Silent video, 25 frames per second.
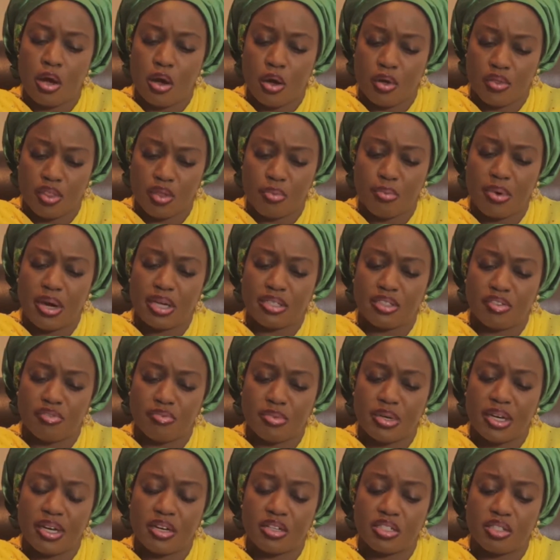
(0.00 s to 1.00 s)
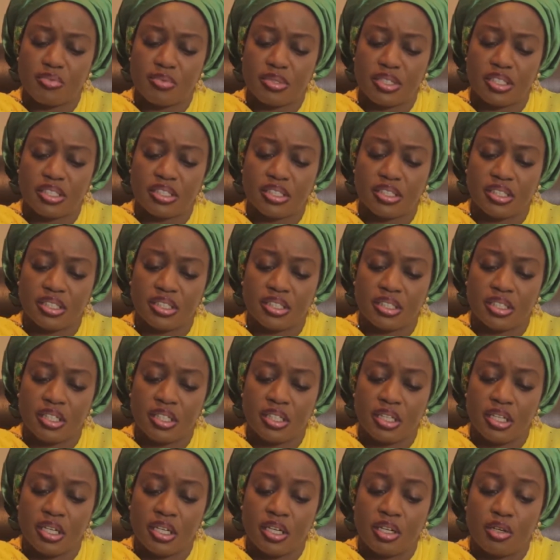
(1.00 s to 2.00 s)
On the part of my husband,
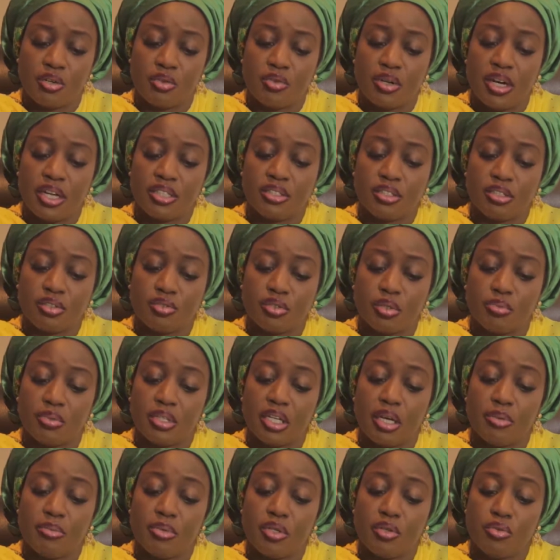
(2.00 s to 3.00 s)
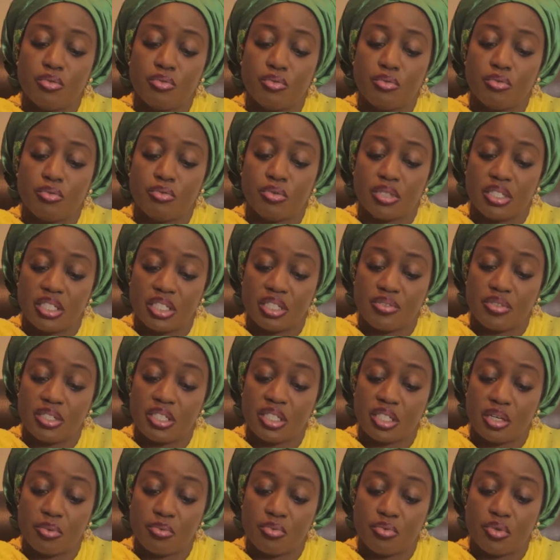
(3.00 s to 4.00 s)
Right Honorable Aminu Waziri
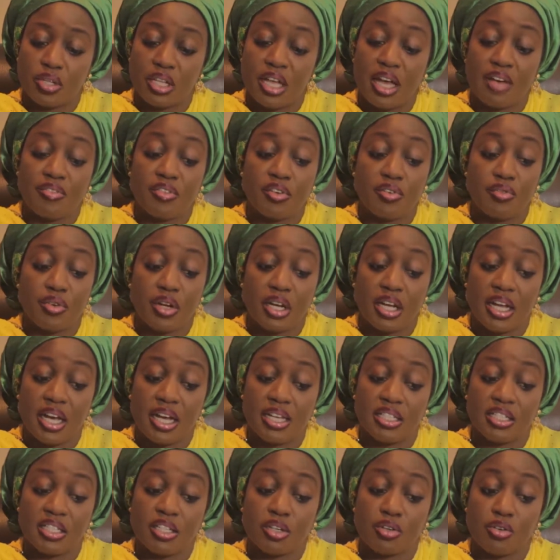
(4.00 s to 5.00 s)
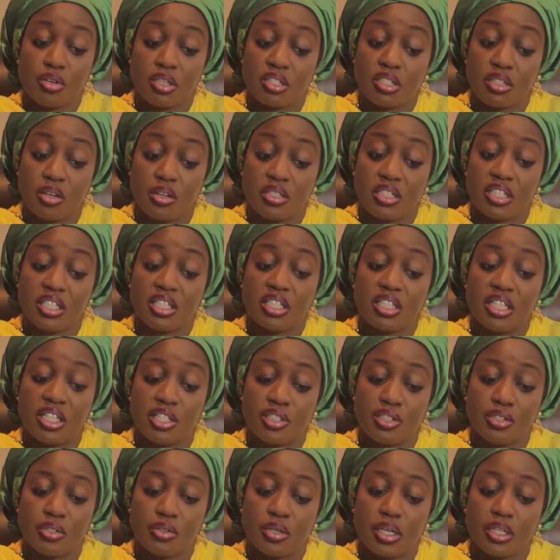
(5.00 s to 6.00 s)
Tambuwal, having realized the cross-cutting
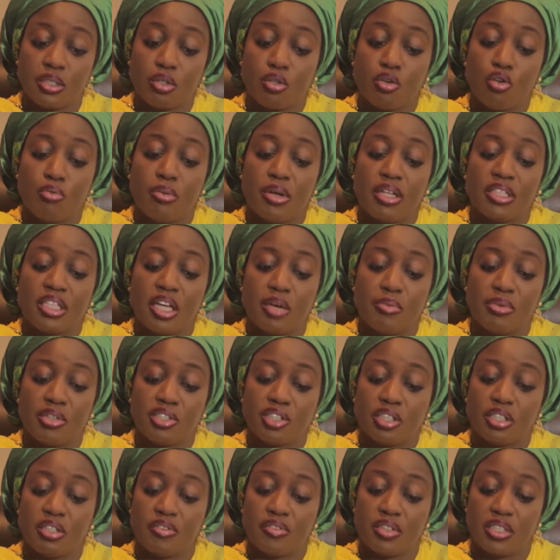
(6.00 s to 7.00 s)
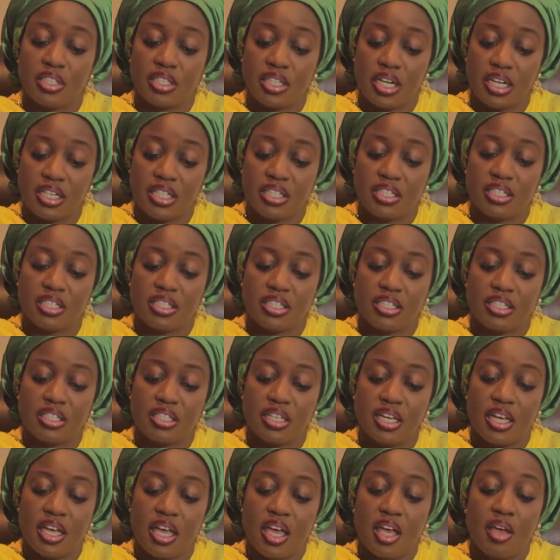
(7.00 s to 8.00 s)
nature and global dimension of the challenges
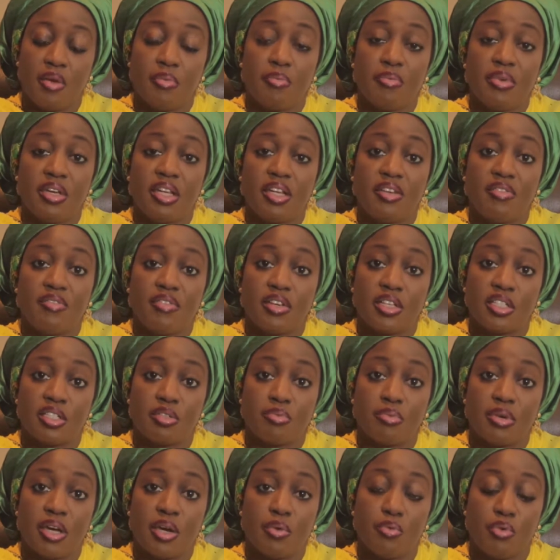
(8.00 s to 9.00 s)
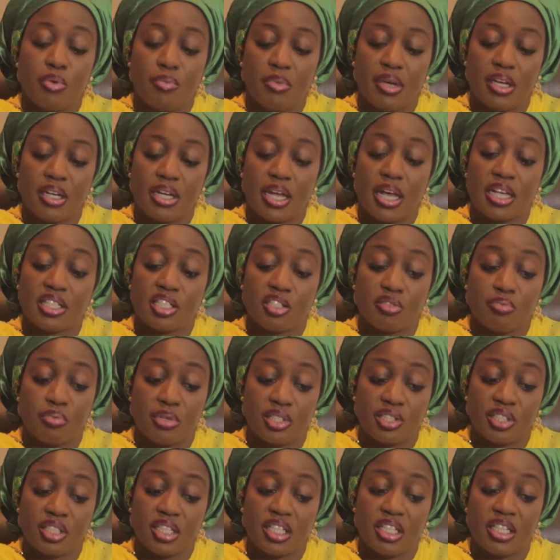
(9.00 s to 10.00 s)
being faced by women,
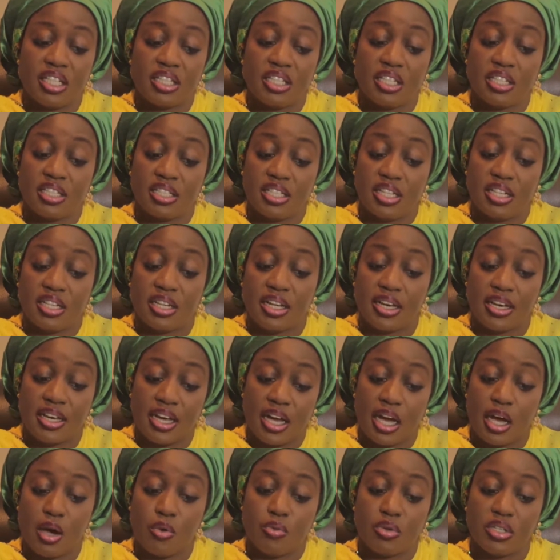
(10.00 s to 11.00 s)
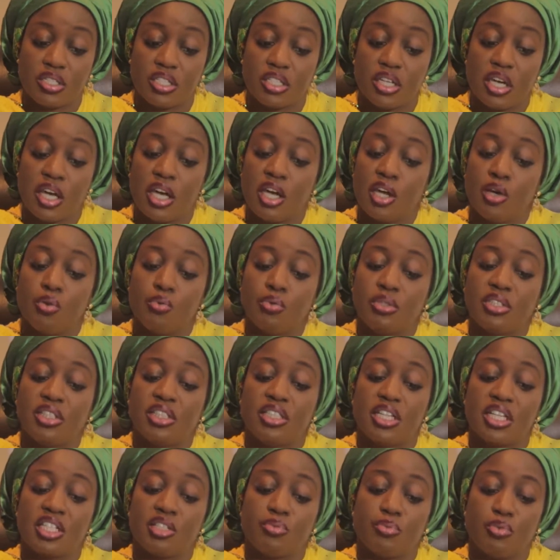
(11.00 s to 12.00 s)
especially in a state like ours, which
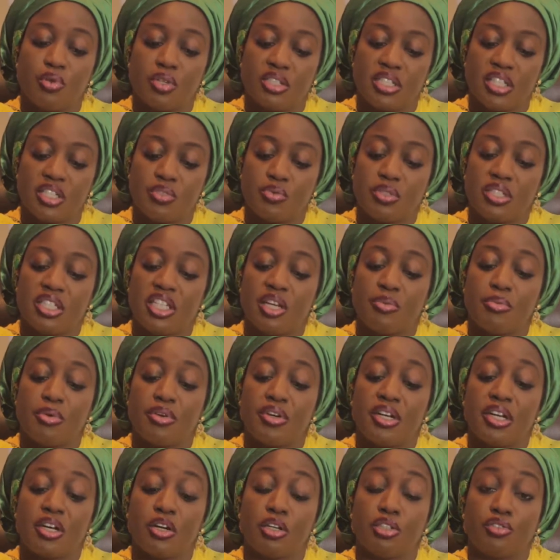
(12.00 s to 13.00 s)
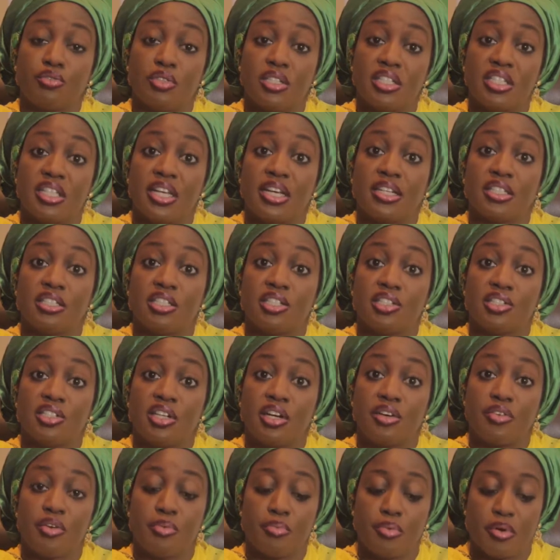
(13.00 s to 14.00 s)
shares borders with neighboring countries like
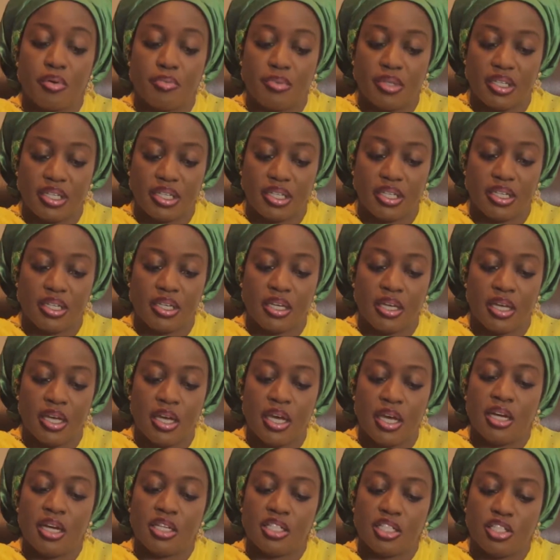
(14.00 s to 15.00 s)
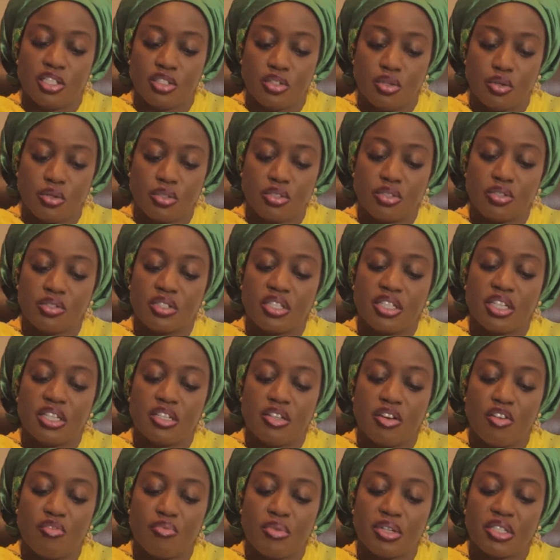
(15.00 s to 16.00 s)
Niger Republic, the Sokoto State
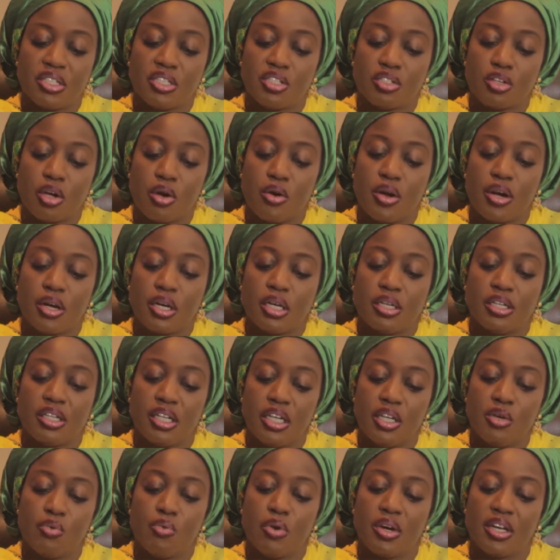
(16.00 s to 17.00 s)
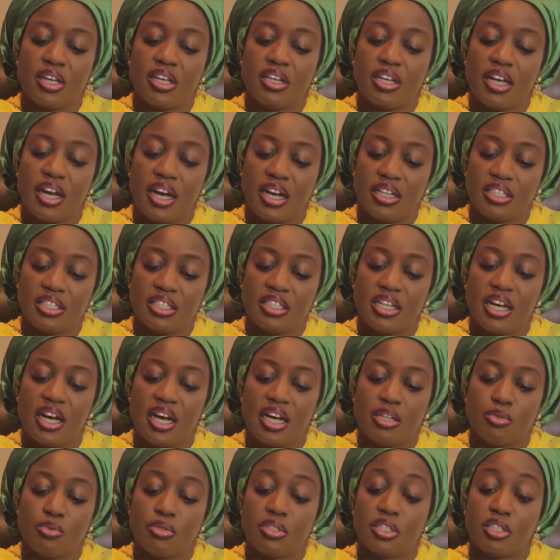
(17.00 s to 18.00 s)
government is currently working hand in
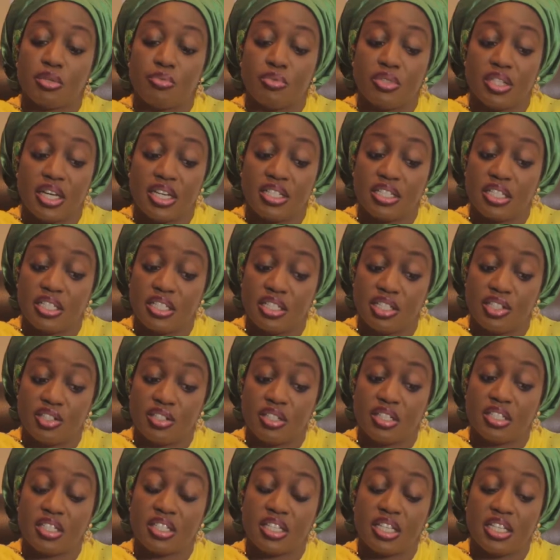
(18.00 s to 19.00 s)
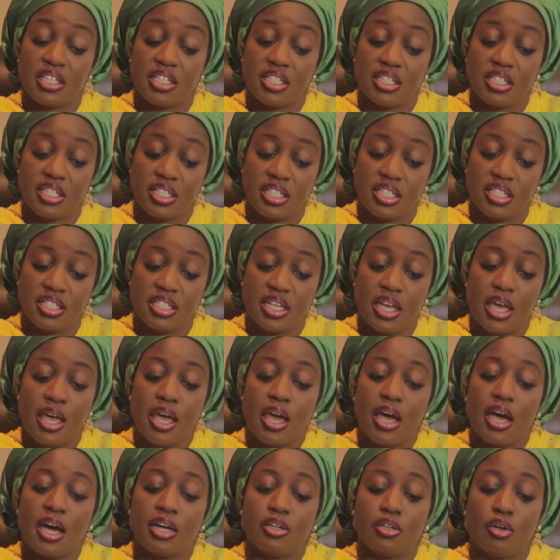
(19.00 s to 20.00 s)
hand with some United Nations agencies
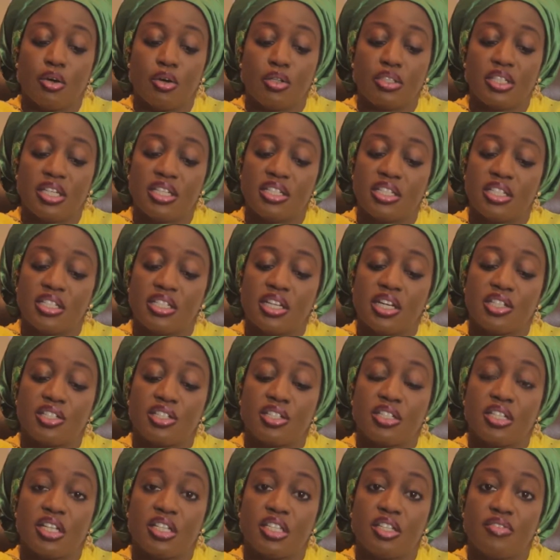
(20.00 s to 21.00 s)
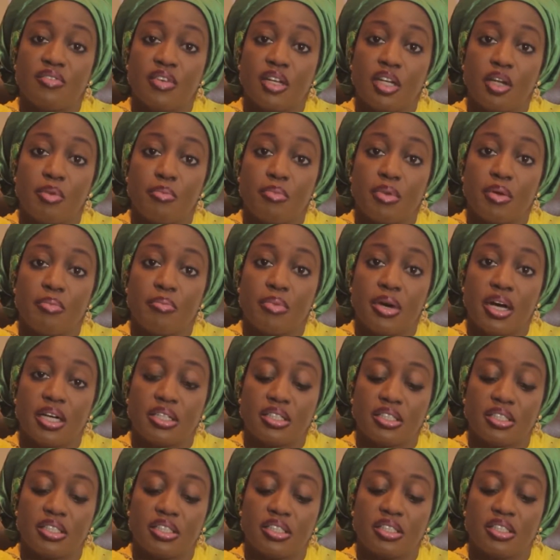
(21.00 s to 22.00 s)
and other international development
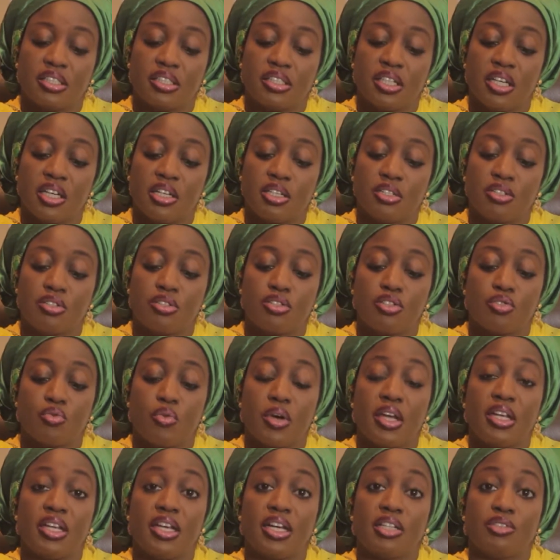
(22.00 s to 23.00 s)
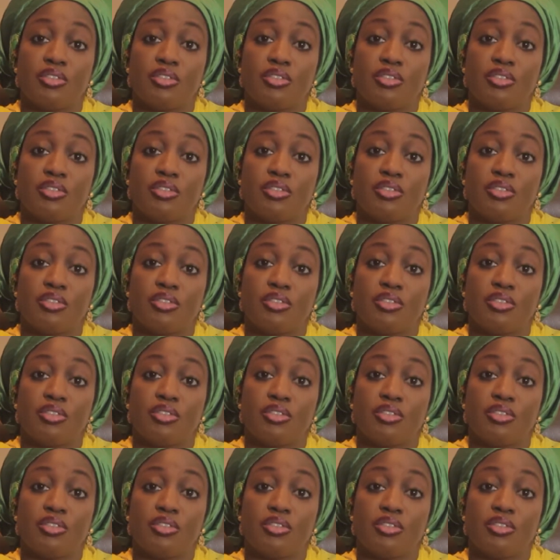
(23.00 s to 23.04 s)
partners to squarely